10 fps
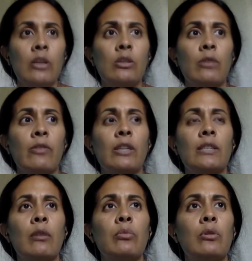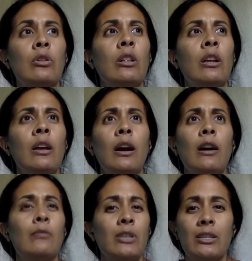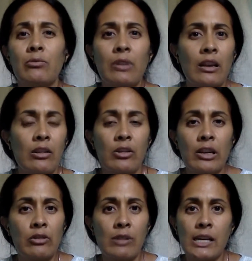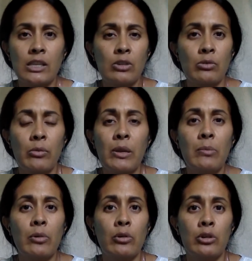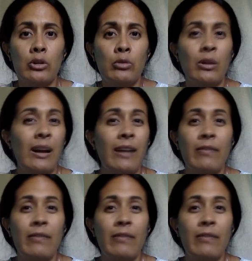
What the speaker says: So for example, just in regular interactions with people, you have